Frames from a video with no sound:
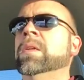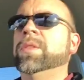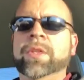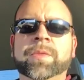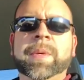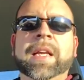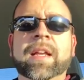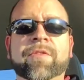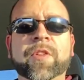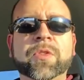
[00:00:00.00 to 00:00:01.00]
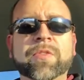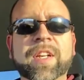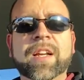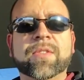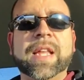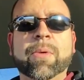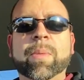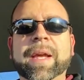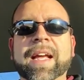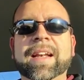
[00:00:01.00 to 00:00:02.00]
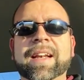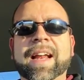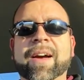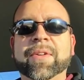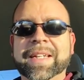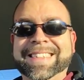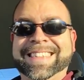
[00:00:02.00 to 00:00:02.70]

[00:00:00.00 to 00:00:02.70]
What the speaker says: Excuse me. In future videos, that will be edited out.